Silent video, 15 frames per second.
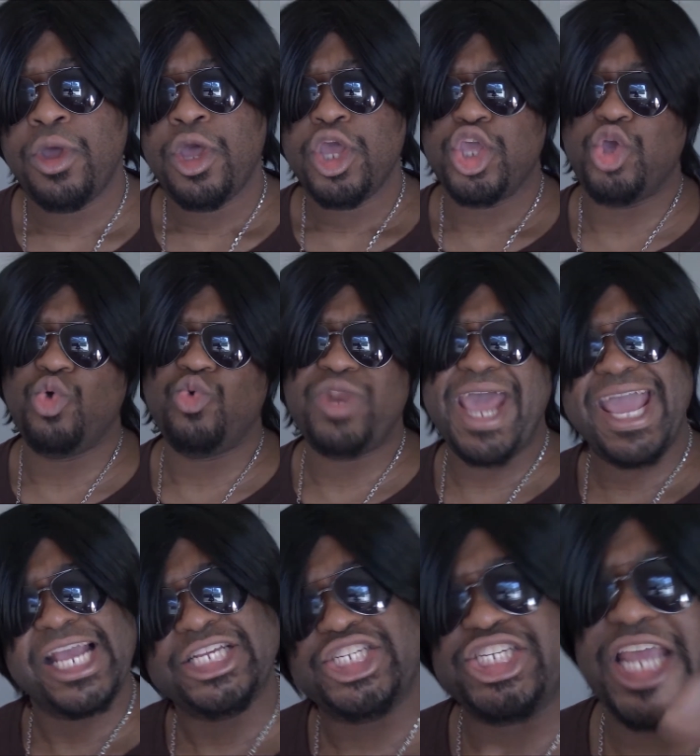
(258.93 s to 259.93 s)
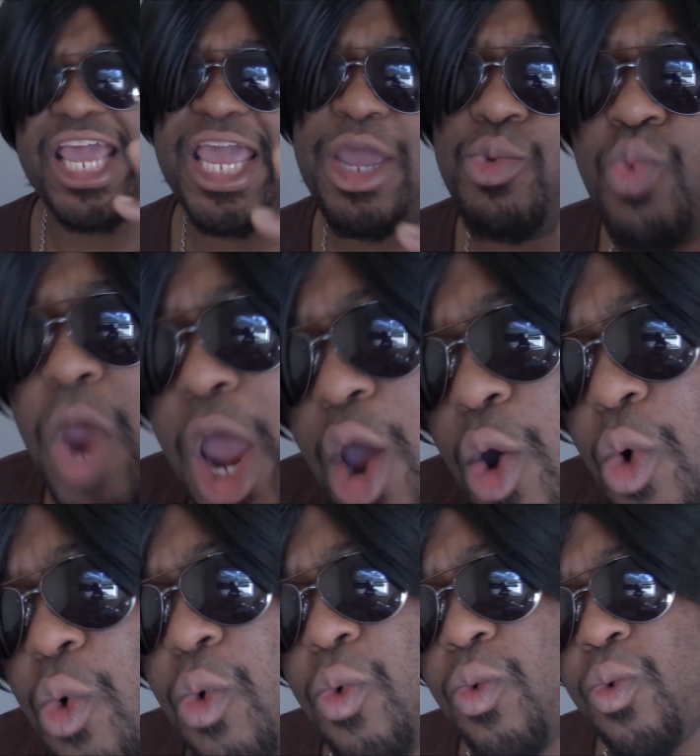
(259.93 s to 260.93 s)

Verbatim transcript: You they shero.